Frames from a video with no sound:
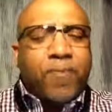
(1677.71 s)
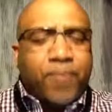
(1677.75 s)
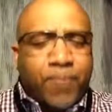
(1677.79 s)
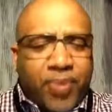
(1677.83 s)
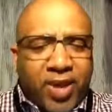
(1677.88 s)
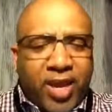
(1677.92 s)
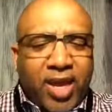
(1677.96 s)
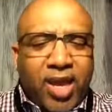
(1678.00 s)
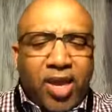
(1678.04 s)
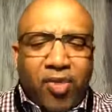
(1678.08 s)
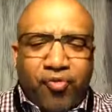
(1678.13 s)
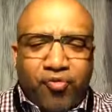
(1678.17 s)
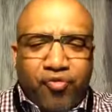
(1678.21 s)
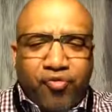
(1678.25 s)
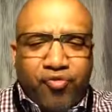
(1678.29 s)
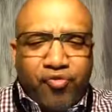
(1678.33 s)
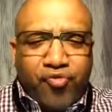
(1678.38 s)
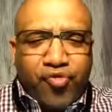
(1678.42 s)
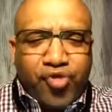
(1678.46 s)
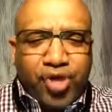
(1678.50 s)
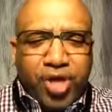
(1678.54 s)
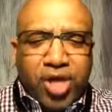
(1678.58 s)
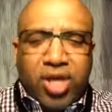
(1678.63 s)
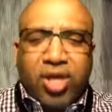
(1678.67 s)

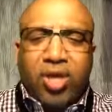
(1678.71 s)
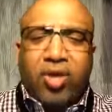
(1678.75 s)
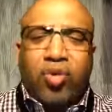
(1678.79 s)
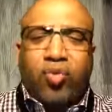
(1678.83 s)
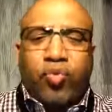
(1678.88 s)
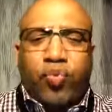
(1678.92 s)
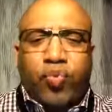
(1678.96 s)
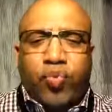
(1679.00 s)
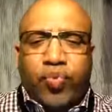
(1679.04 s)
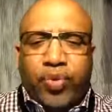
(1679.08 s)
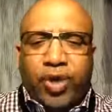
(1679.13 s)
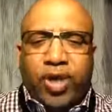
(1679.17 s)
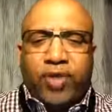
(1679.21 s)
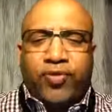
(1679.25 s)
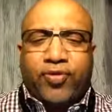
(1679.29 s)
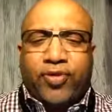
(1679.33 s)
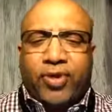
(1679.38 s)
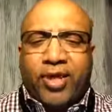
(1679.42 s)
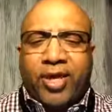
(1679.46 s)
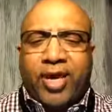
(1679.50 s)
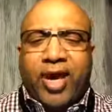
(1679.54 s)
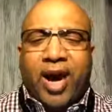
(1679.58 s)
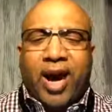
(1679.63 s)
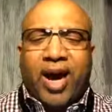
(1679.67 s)
Being real with
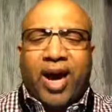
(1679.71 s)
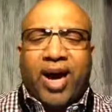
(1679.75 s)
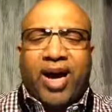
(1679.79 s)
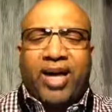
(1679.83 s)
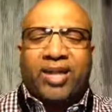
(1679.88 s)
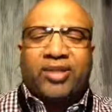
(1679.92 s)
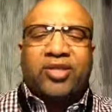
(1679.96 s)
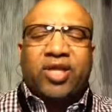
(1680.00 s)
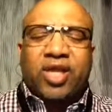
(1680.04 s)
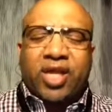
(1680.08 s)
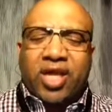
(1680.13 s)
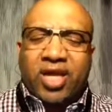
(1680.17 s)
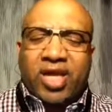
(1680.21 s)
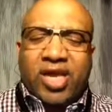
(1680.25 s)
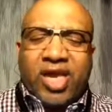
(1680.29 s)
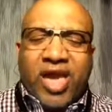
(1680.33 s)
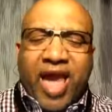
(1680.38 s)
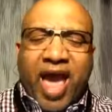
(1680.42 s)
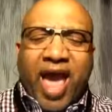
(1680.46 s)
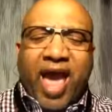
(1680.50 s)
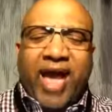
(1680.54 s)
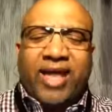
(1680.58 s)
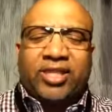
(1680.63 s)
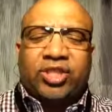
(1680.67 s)
God
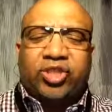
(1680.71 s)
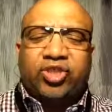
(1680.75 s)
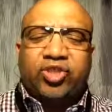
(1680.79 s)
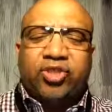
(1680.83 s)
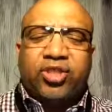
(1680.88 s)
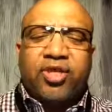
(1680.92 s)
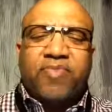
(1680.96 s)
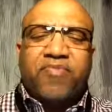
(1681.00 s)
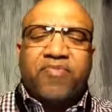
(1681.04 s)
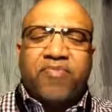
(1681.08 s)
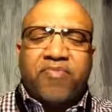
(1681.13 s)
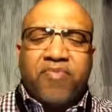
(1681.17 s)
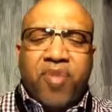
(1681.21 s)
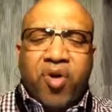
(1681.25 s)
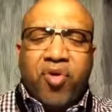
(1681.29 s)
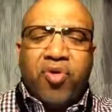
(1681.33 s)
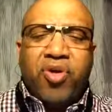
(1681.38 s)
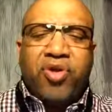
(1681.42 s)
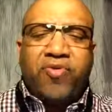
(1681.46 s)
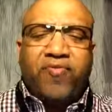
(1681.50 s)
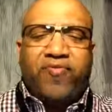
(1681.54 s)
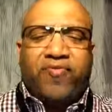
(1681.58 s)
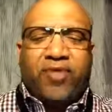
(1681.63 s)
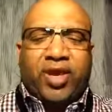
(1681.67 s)
actually
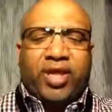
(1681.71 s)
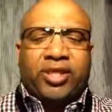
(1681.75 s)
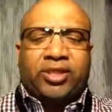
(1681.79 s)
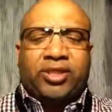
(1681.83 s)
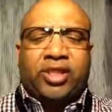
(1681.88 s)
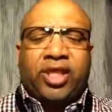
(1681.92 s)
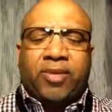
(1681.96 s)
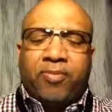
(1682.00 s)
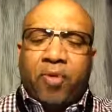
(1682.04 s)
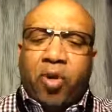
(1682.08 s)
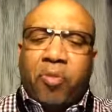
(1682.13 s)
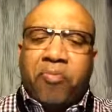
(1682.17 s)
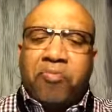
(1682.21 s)
motivates him or